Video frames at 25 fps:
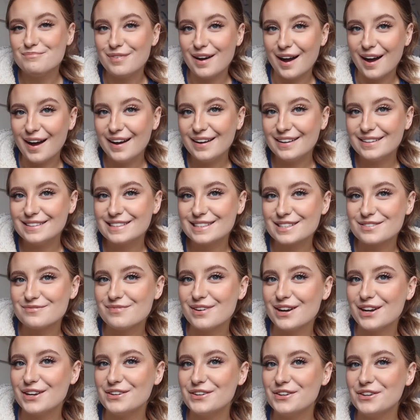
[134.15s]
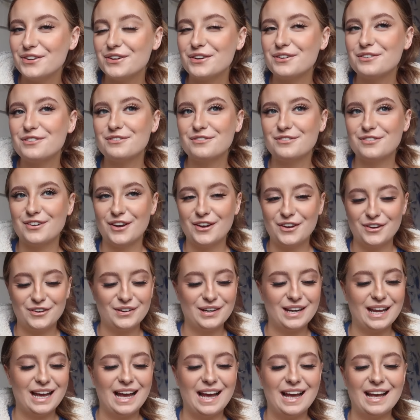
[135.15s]
but my new
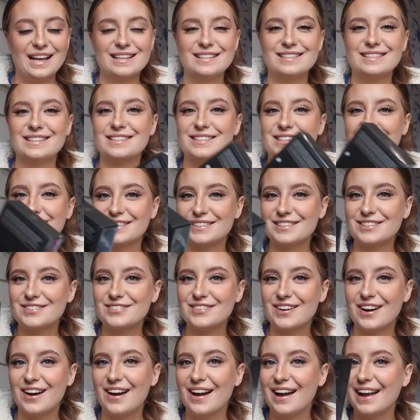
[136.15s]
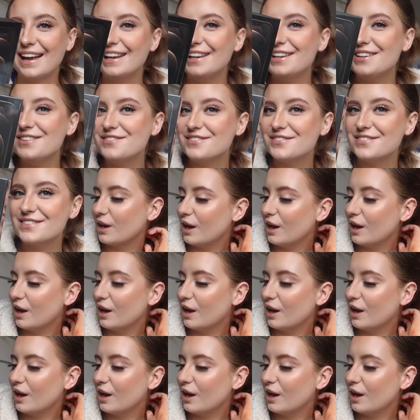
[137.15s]
phone has just arrived.